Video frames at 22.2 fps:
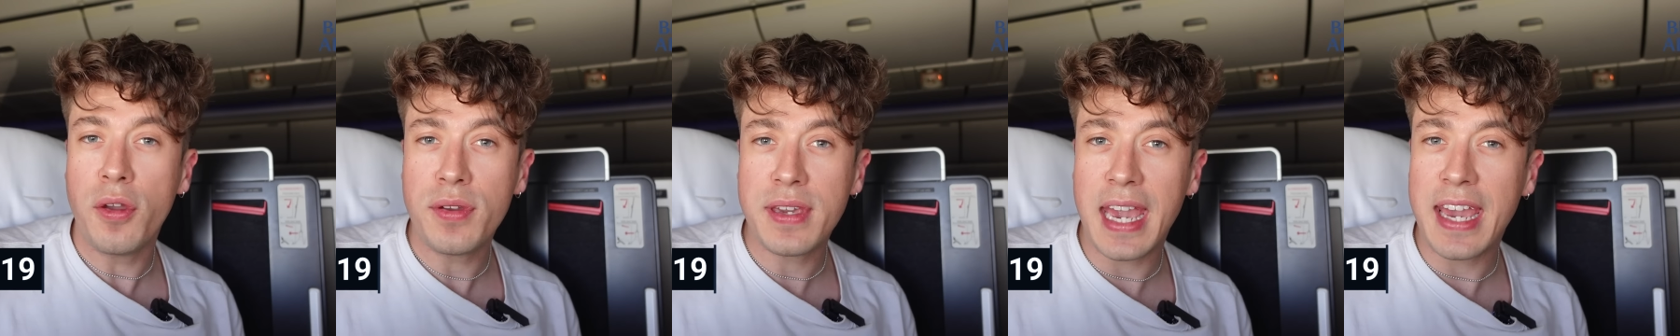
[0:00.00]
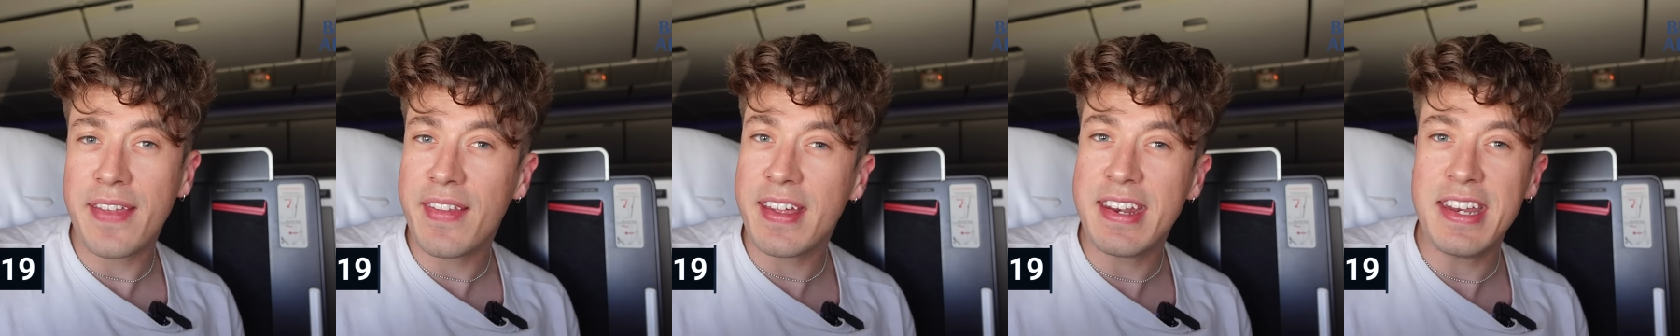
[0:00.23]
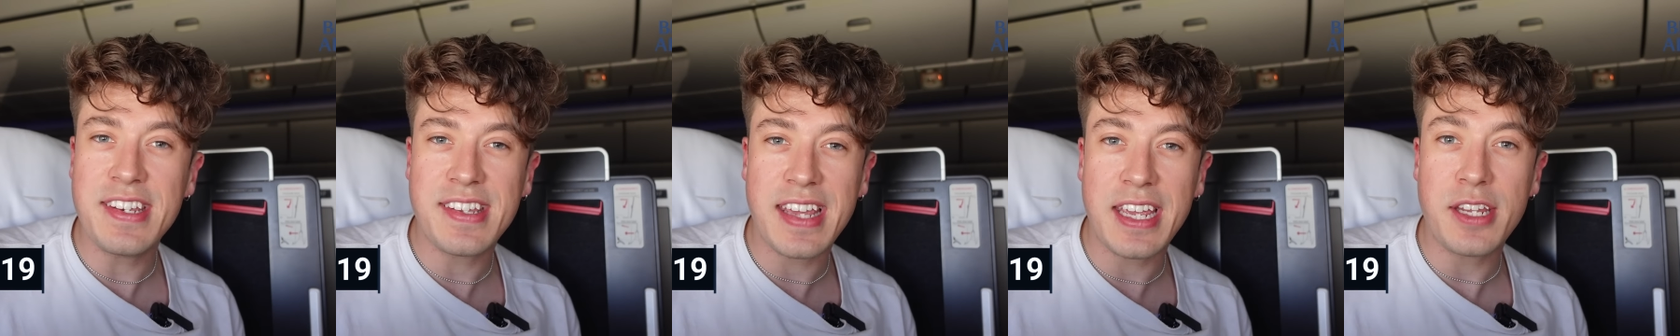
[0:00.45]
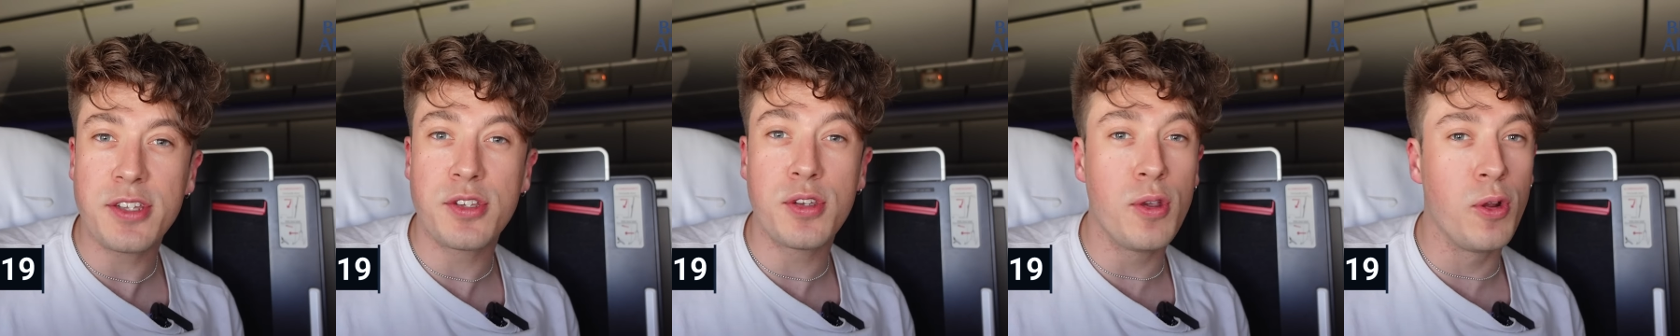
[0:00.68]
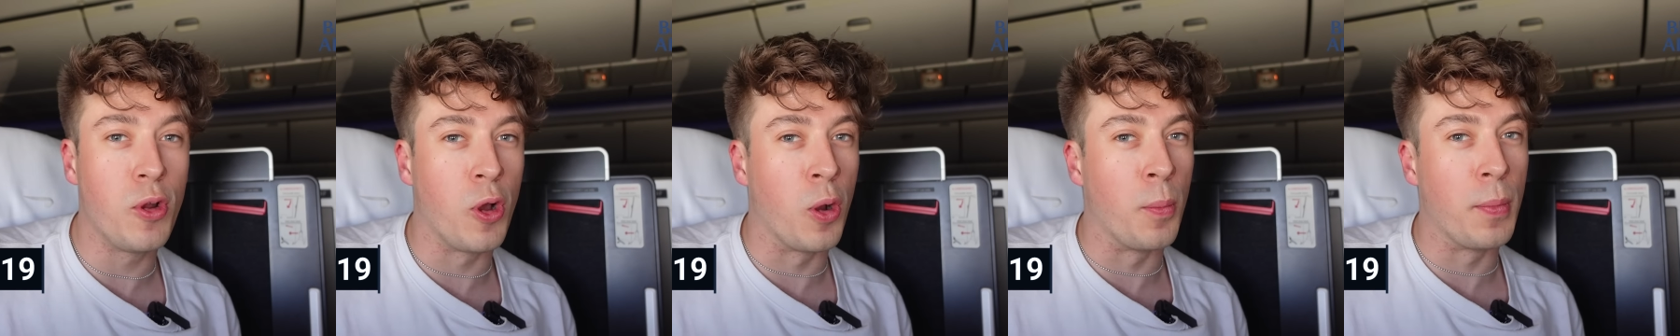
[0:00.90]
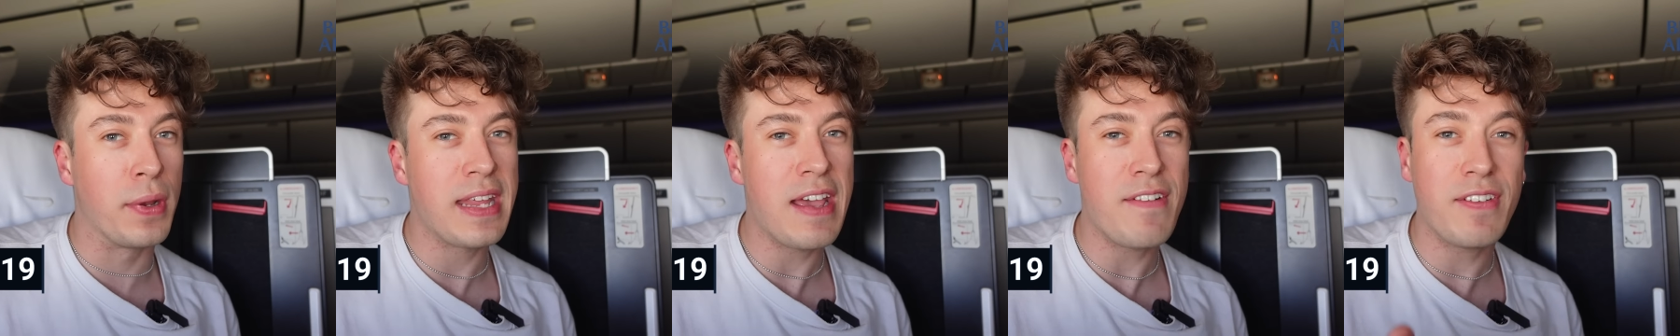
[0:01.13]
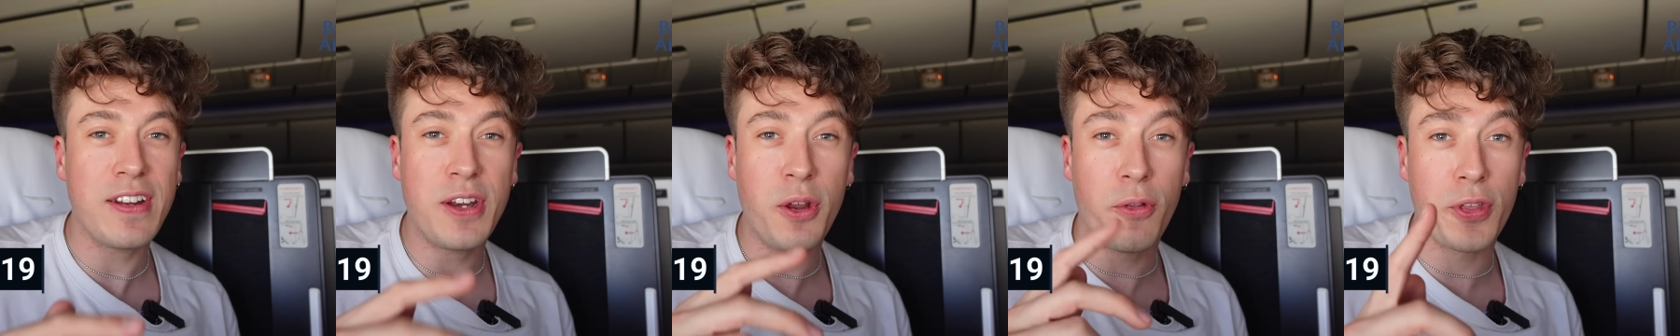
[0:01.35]
Okay, that didn't take too long, but
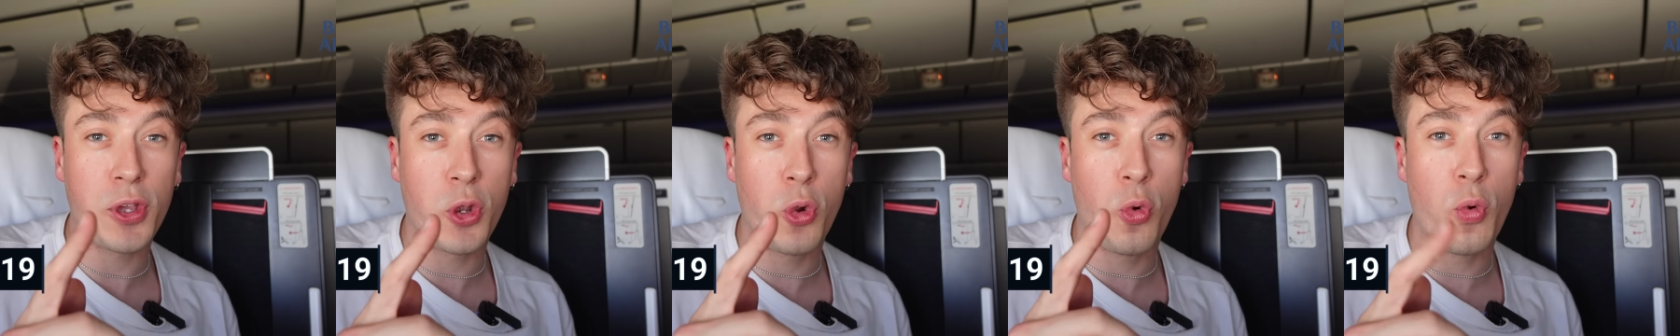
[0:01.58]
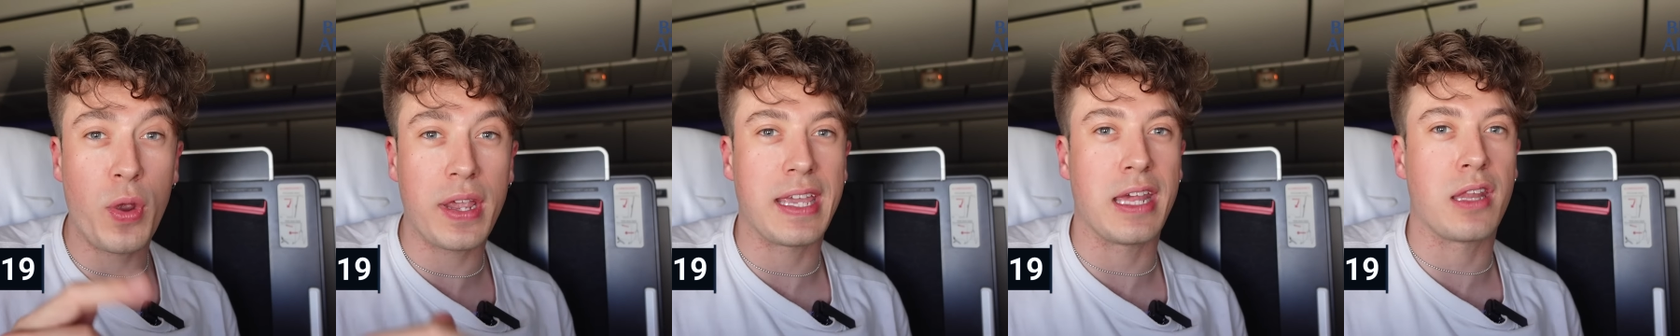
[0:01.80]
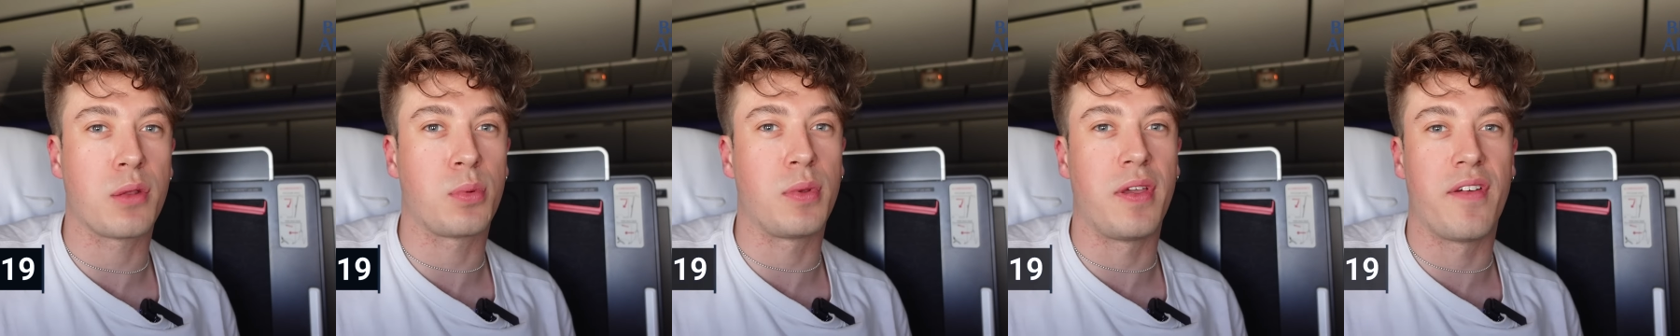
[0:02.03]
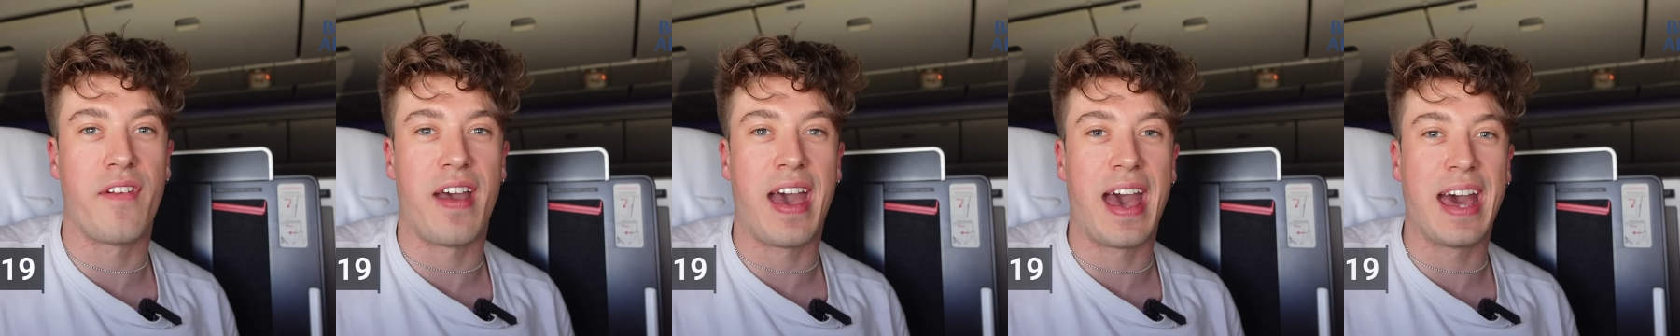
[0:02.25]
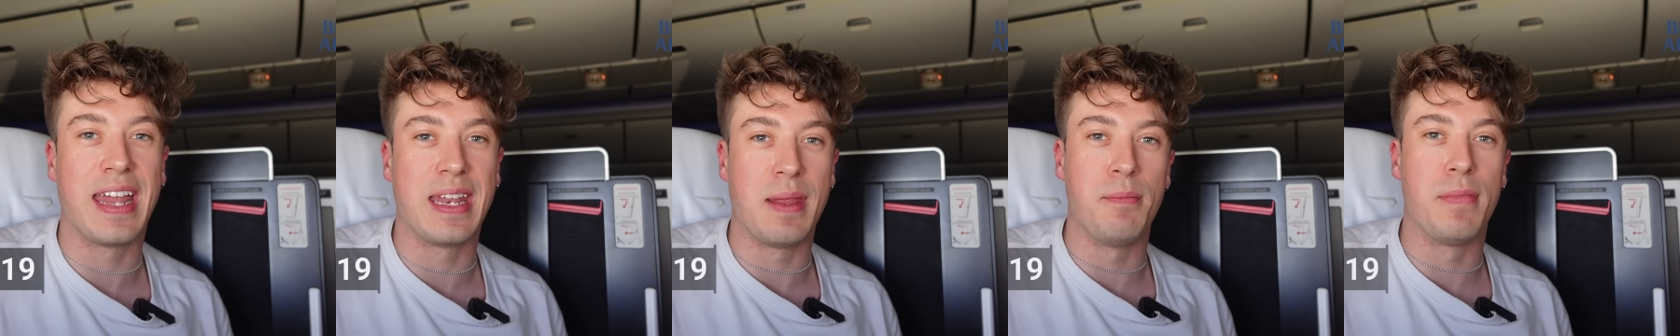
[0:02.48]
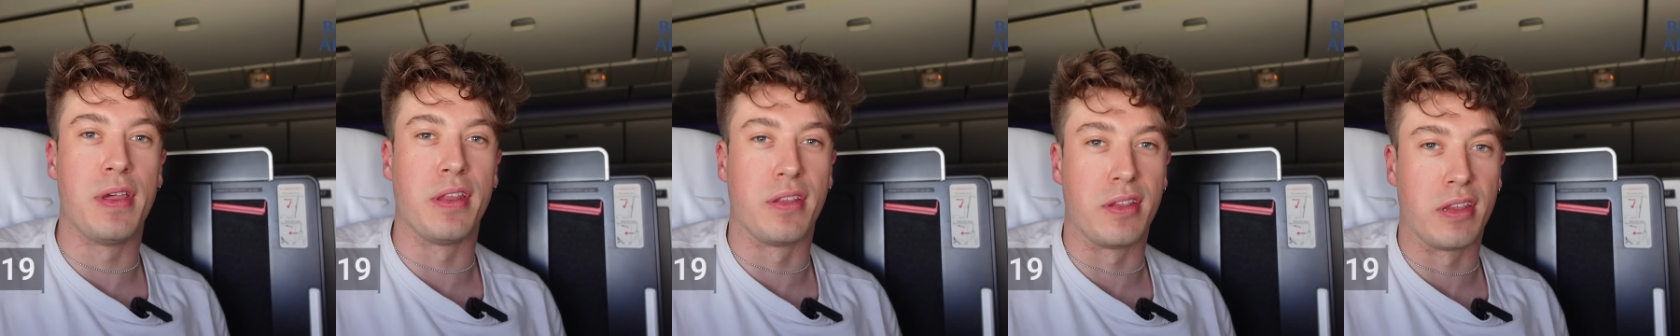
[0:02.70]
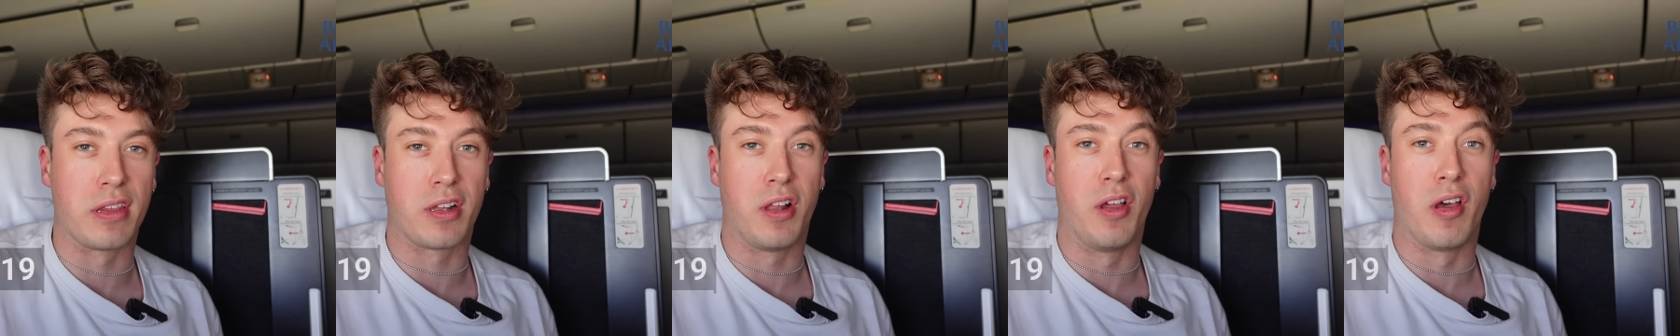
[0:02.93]
definitely the quickest we've ever had in
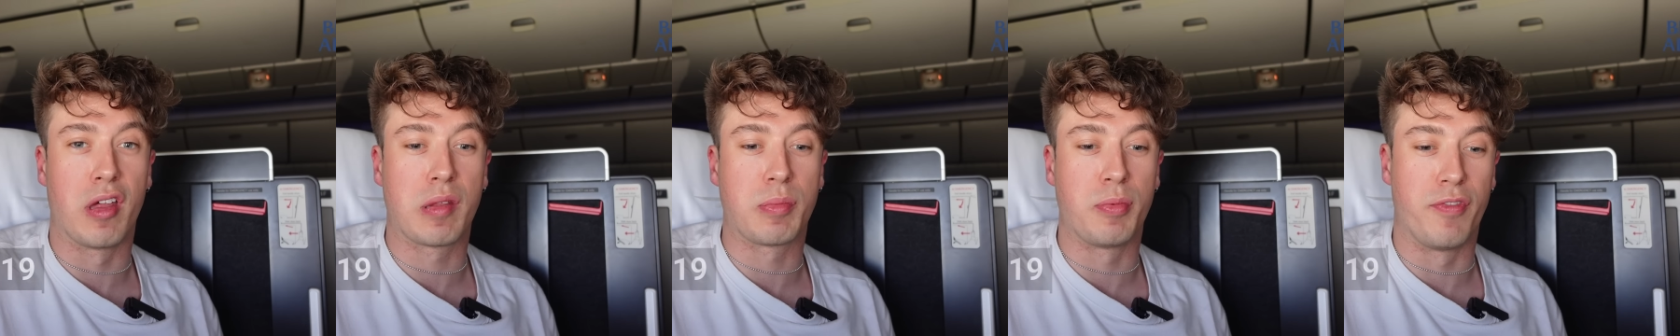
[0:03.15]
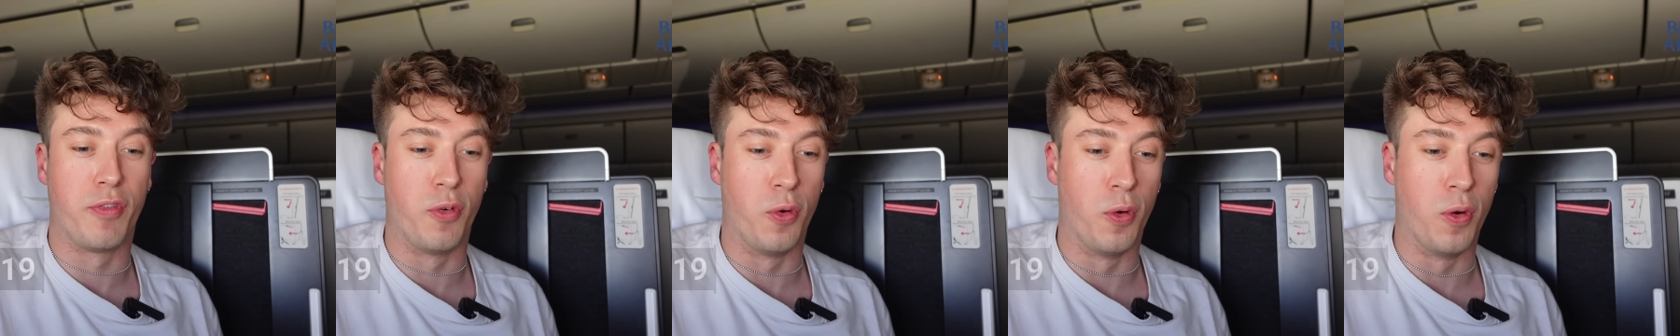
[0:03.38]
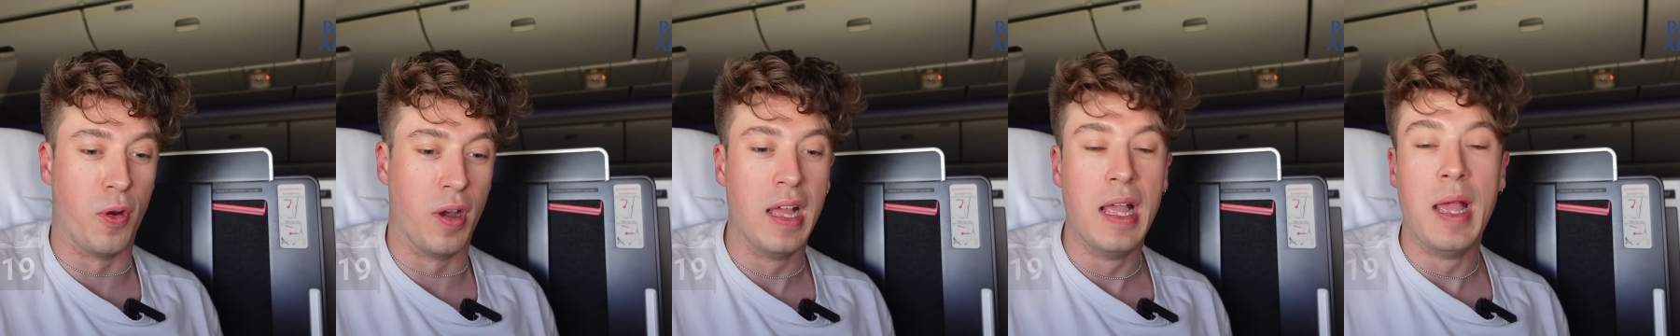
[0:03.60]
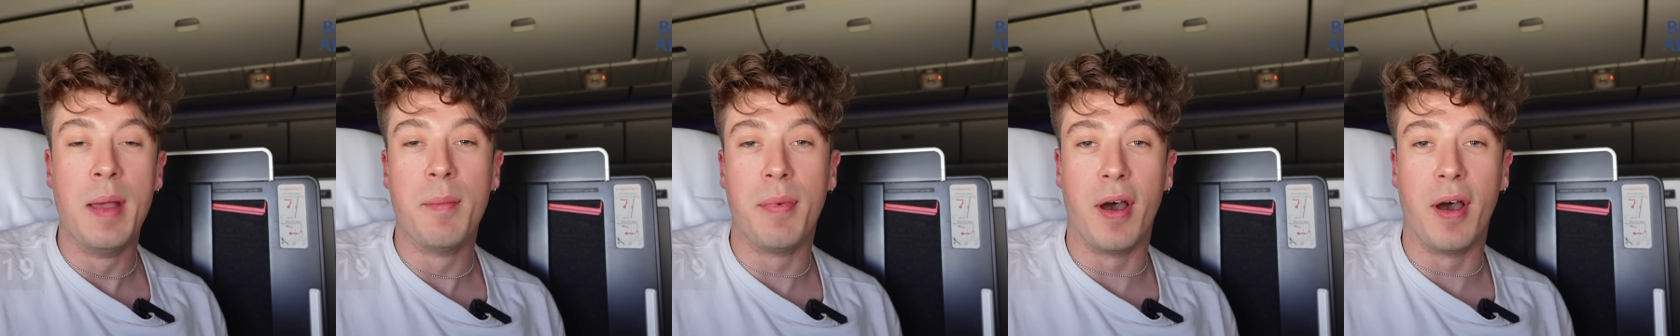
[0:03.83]
business class before.